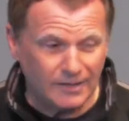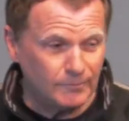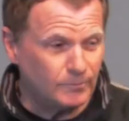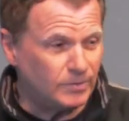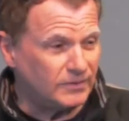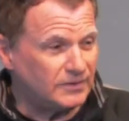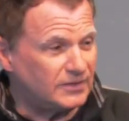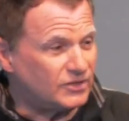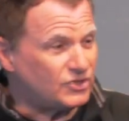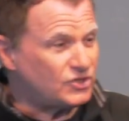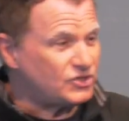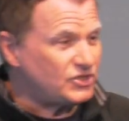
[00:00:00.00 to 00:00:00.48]

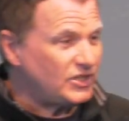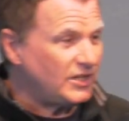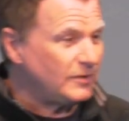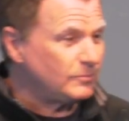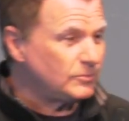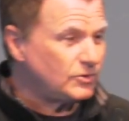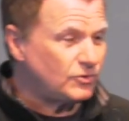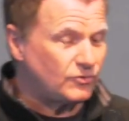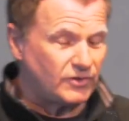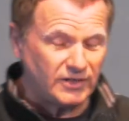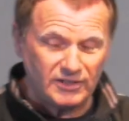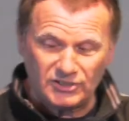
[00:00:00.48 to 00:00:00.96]
But the same
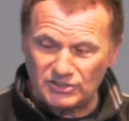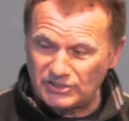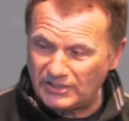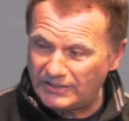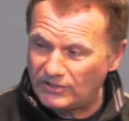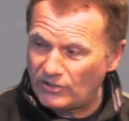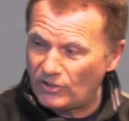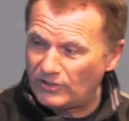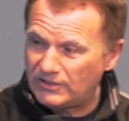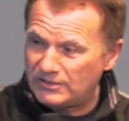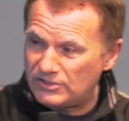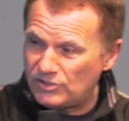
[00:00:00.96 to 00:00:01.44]
grace
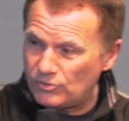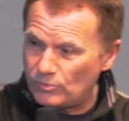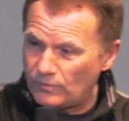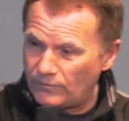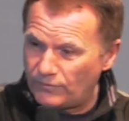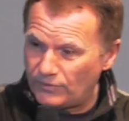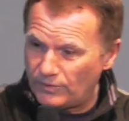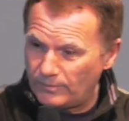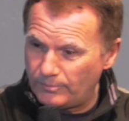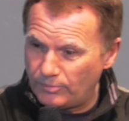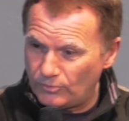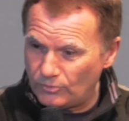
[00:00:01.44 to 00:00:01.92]
that gets you
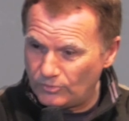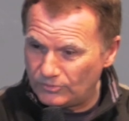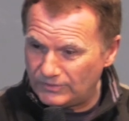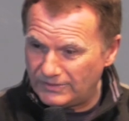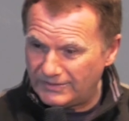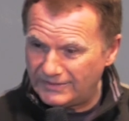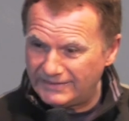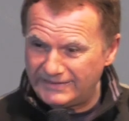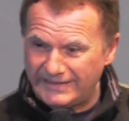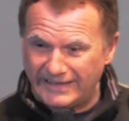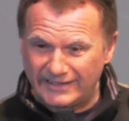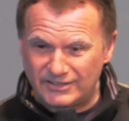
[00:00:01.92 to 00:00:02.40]
over the
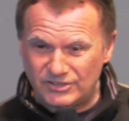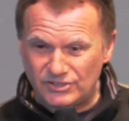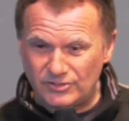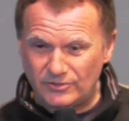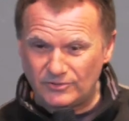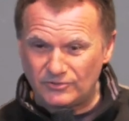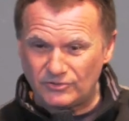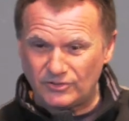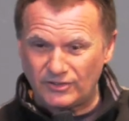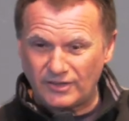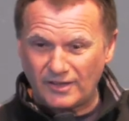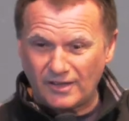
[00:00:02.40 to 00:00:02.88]
border gets you
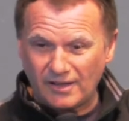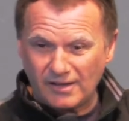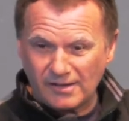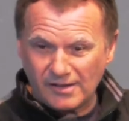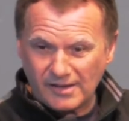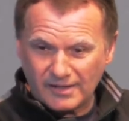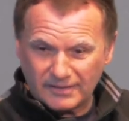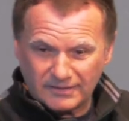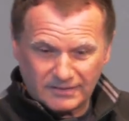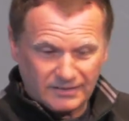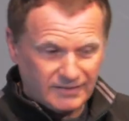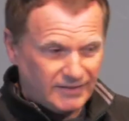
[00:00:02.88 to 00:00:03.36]
into the
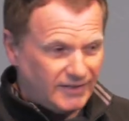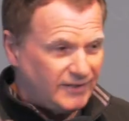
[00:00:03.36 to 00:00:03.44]
heart,